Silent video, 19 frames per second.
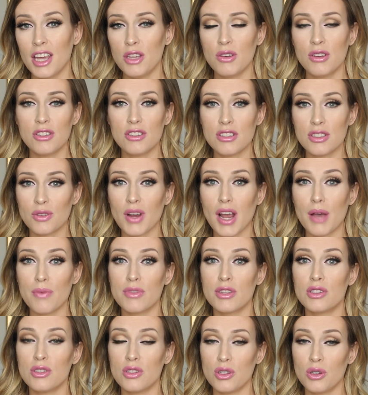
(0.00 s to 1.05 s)
you can just grab
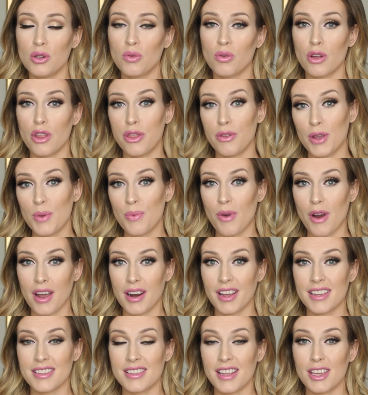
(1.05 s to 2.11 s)
the 2 or 3
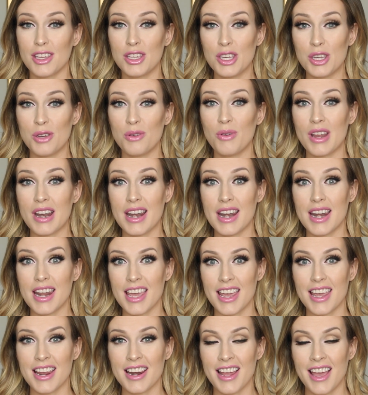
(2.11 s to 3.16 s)
products that you
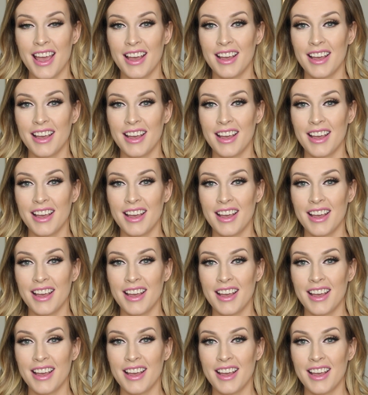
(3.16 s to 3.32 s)
need.